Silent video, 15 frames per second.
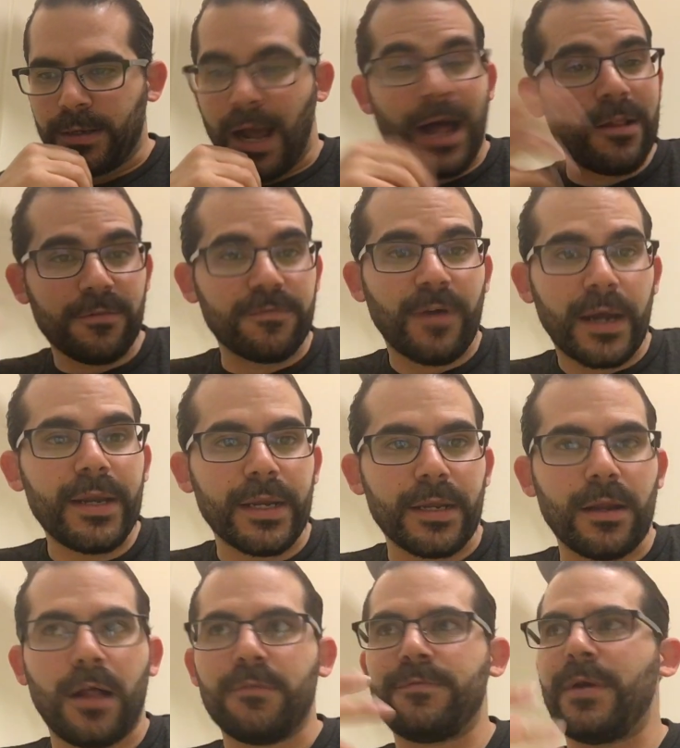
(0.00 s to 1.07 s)
I'll find it.
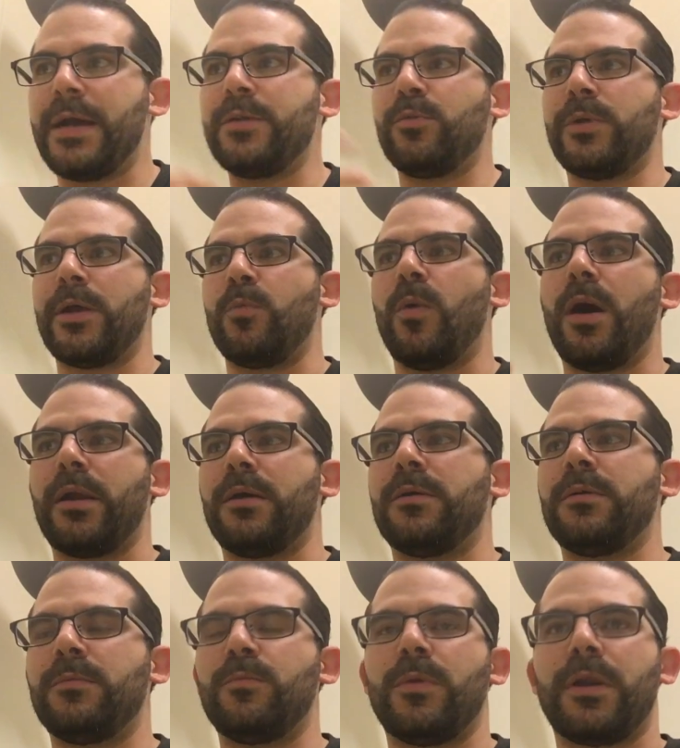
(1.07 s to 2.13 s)
I'll find what I wanna
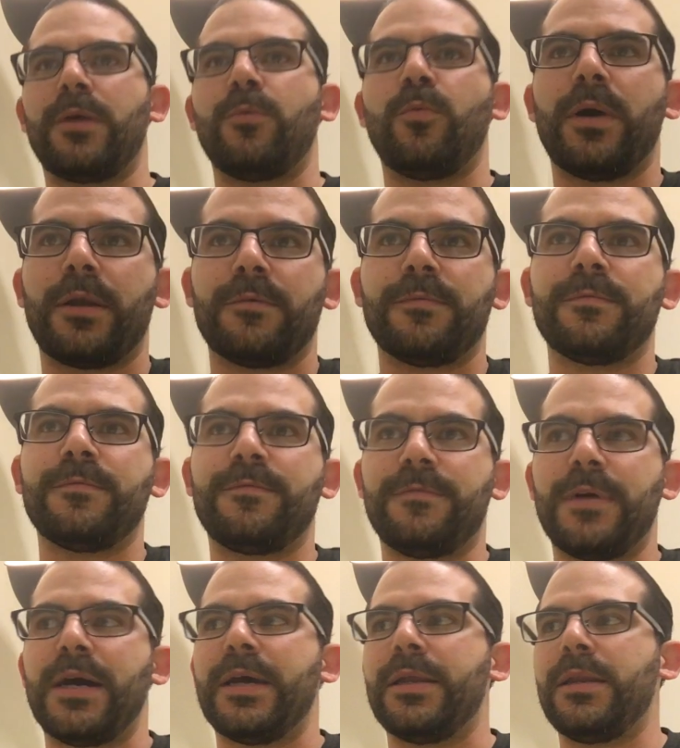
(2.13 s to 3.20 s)

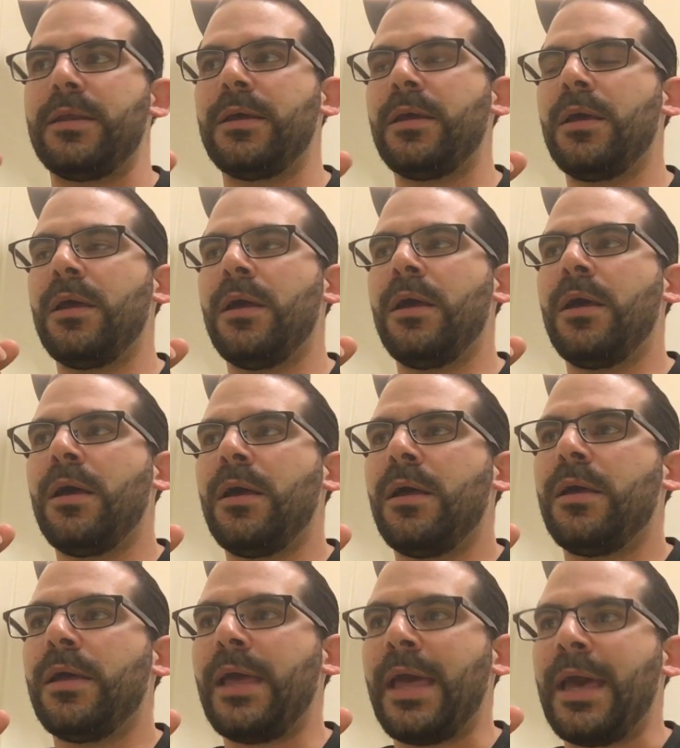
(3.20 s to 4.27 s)
find.
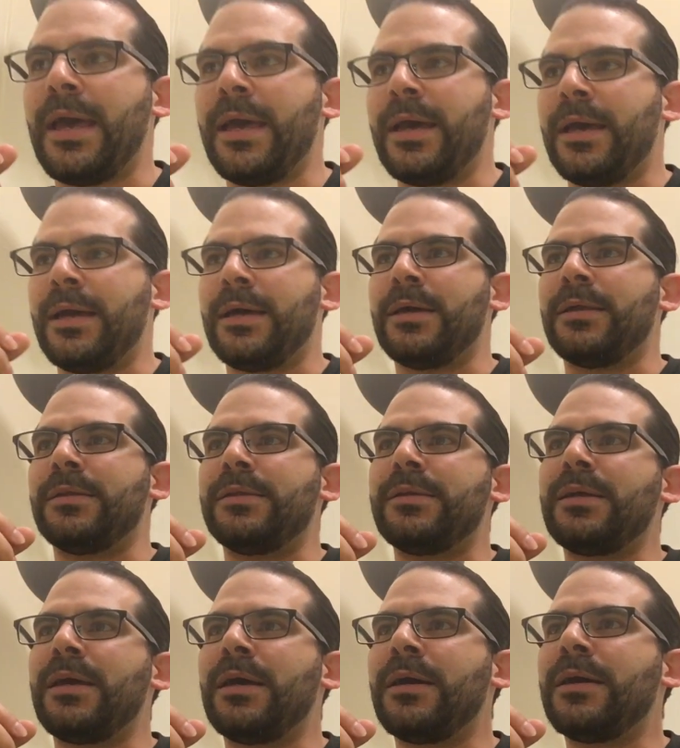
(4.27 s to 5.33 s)
And
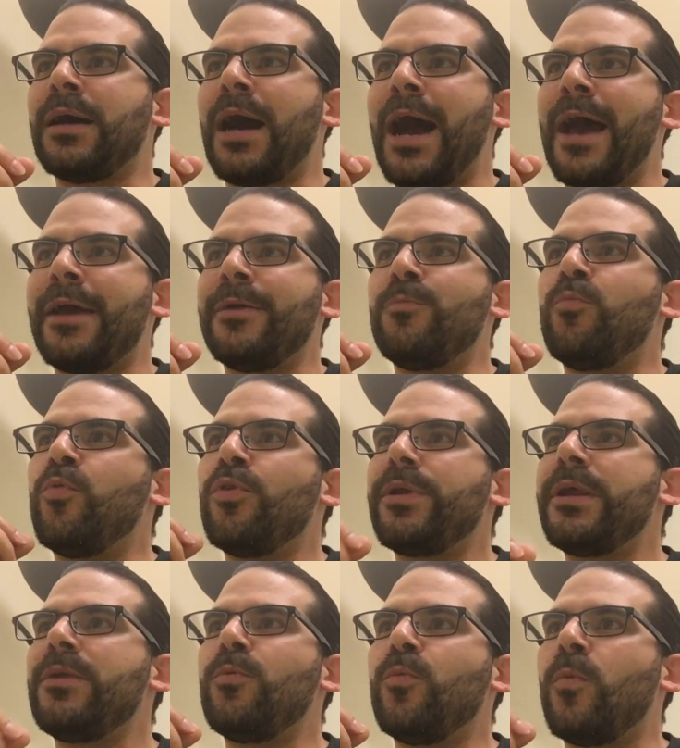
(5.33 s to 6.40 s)
I
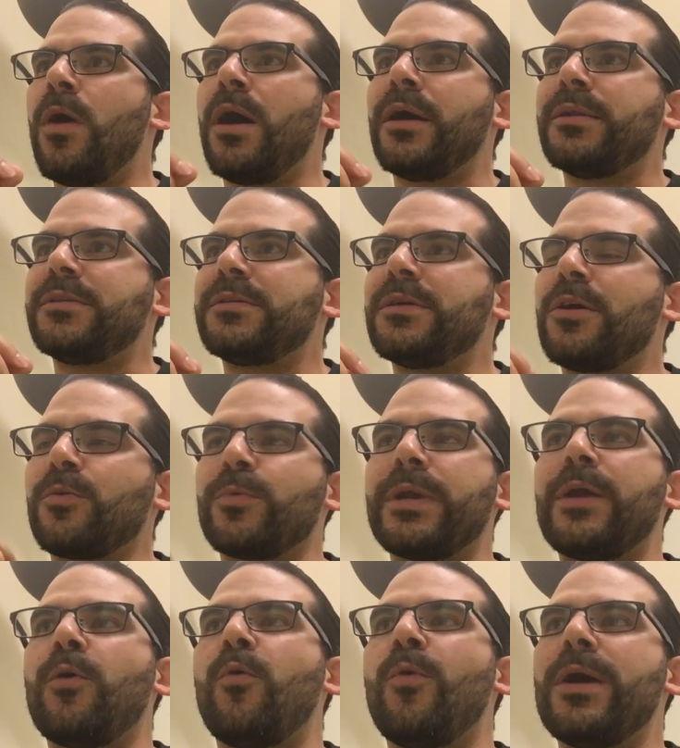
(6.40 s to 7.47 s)
wouldn't want a
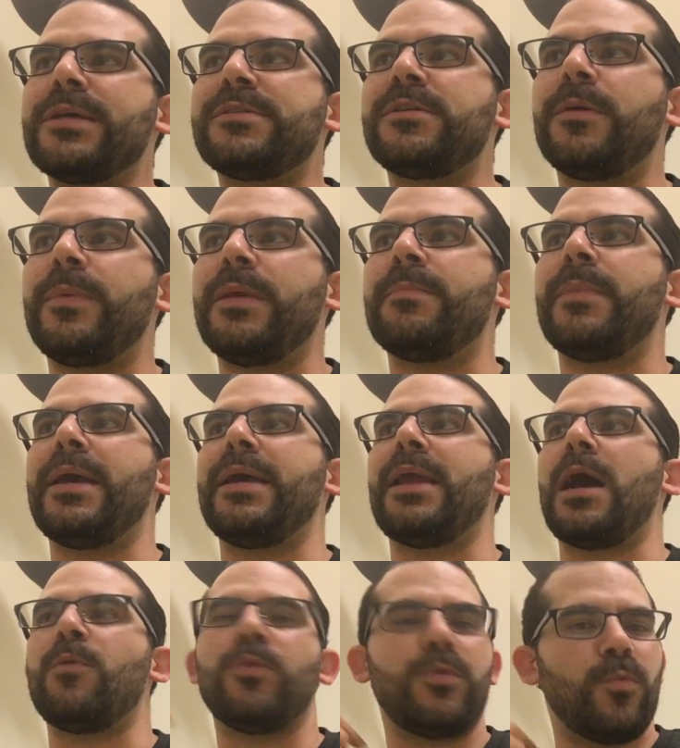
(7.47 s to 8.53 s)
request to be made.
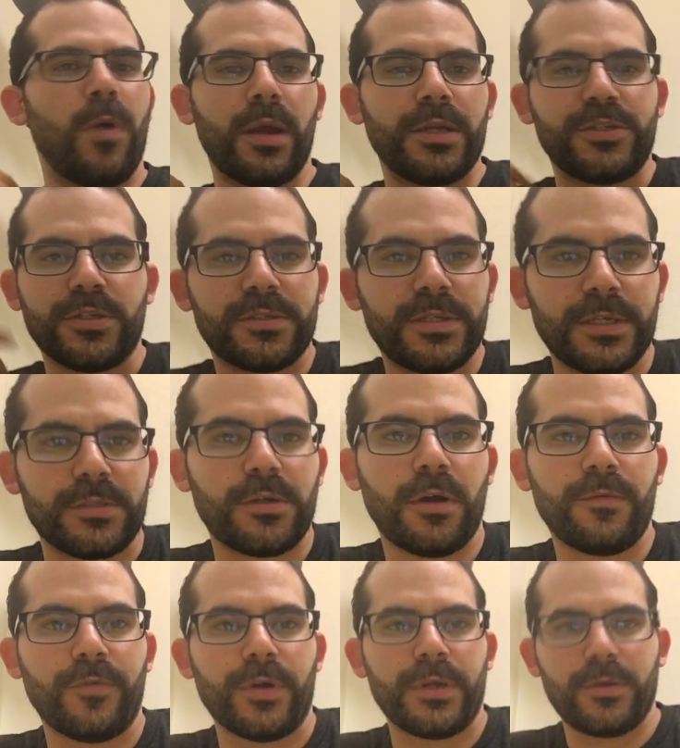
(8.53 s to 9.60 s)
I would want to just
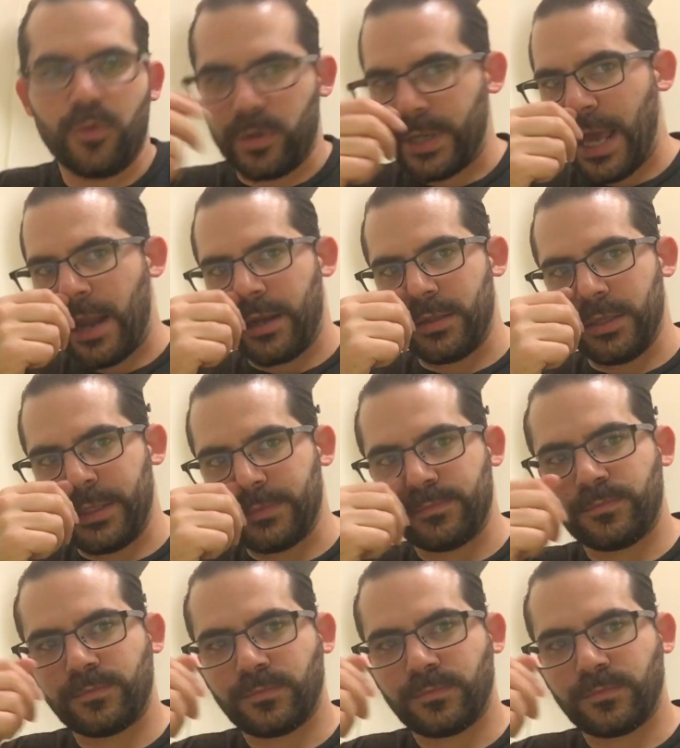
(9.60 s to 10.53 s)
discover it organically.